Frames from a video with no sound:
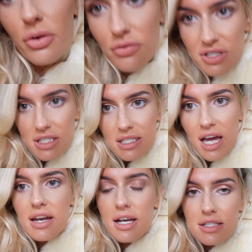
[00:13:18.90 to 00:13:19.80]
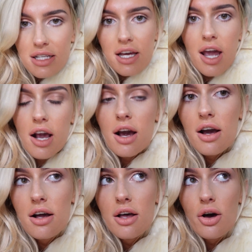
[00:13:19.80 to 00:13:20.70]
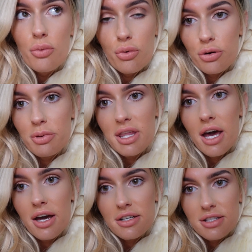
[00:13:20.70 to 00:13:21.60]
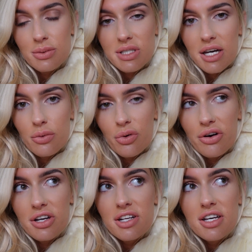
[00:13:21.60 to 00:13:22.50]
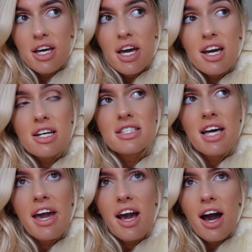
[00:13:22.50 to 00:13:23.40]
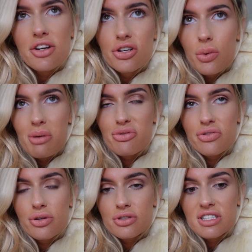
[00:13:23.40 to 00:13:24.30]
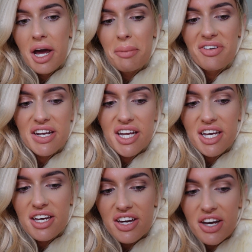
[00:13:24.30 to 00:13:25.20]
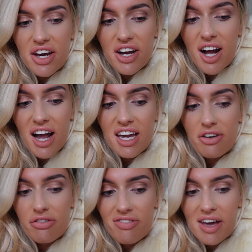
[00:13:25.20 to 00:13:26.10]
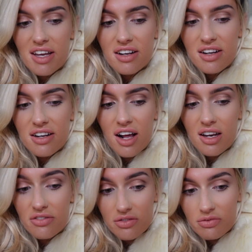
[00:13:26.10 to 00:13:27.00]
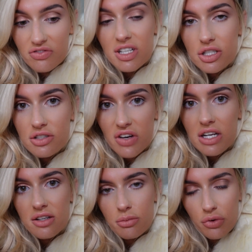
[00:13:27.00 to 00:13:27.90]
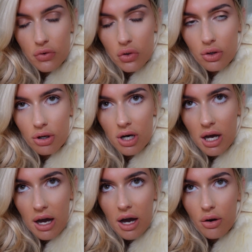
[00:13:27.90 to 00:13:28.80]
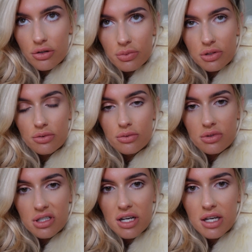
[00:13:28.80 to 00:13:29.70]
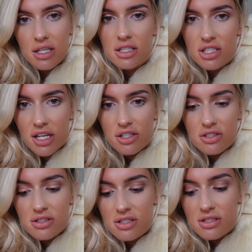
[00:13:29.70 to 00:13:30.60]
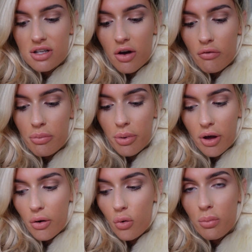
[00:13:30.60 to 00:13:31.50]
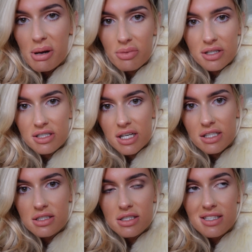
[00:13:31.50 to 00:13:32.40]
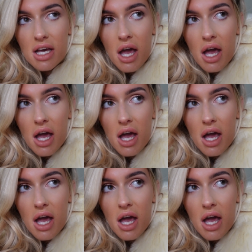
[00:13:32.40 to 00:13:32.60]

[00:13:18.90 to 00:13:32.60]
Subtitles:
Obviously Dan had to like walk me there because I was kind of worried. Because like, I don't know why, but for the longest time I've had like, I get faint, and I've literally fainted before at hospitals and like injections and stuff, but all my blood tests